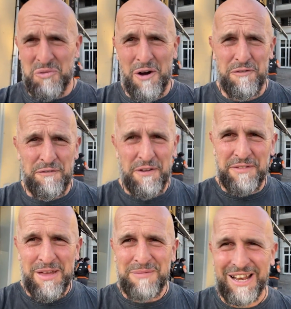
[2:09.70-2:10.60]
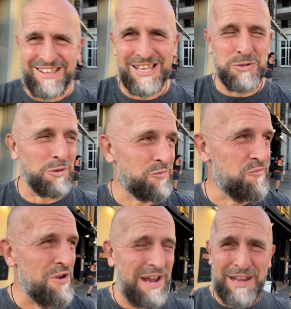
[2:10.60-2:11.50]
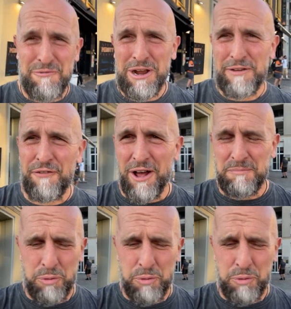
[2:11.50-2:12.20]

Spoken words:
Well, for 15 minutes, this was really, really fun.